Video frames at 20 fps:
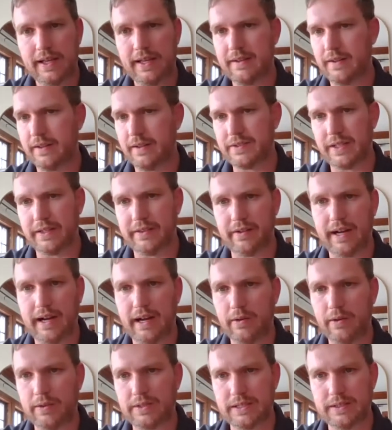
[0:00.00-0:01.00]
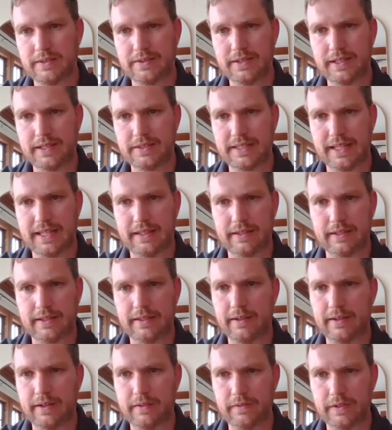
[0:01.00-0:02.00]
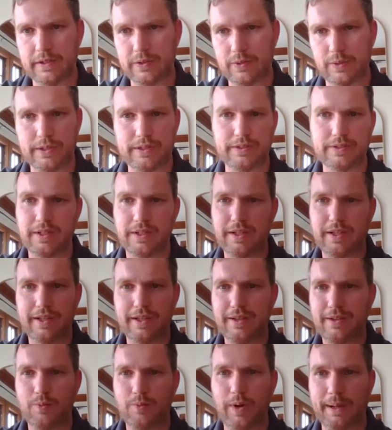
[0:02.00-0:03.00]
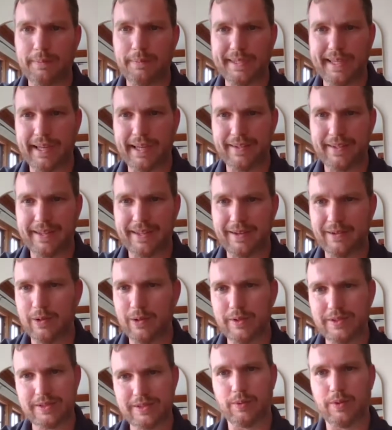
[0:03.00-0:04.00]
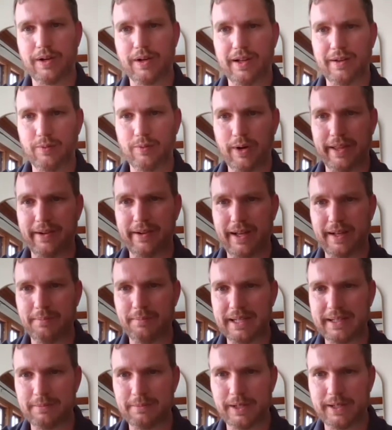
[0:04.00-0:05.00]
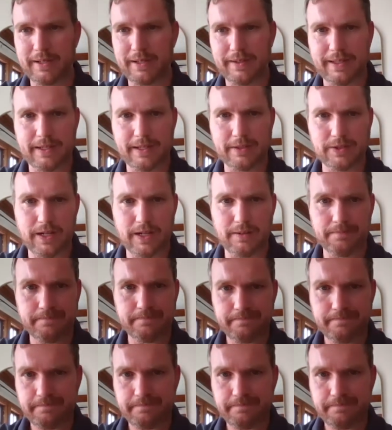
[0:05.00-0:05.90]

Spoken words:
and all of a sudden their hours get extended, their inventory's wiped out, and they don't know what's going on, why they're not making money on that job.